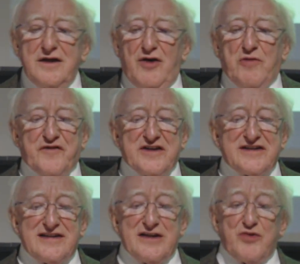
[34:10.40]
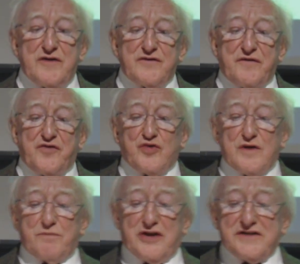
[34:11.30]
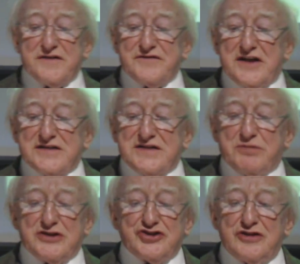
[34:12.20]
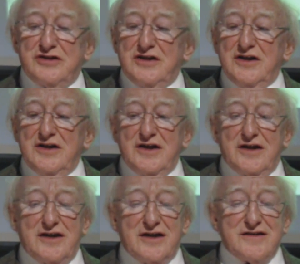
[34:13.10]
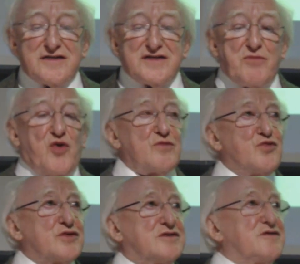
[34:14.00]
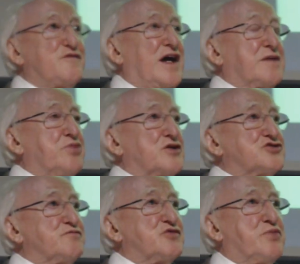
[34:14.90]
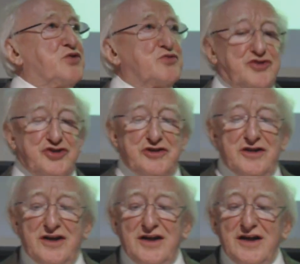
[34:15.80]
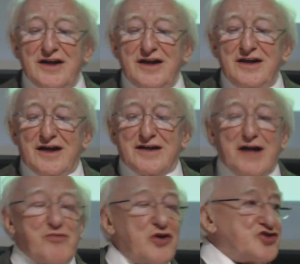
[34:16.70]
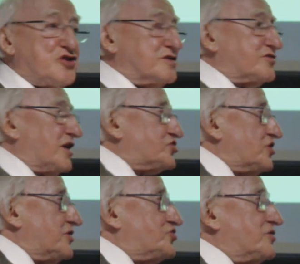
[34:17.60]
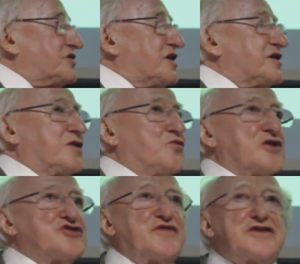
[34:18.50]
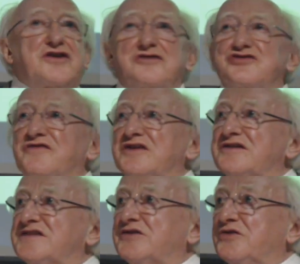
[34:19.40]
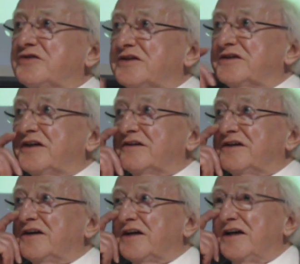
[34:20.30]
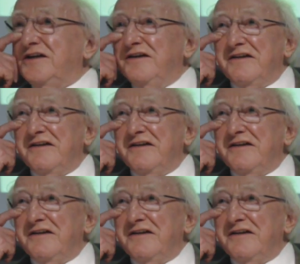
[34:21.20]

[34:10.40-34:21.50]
Obviously, one of the focal points of the exhibition is the small wooden flat-bottomed boat. And I want to congratulate you on getting a wonderful controversy going in Kerry again.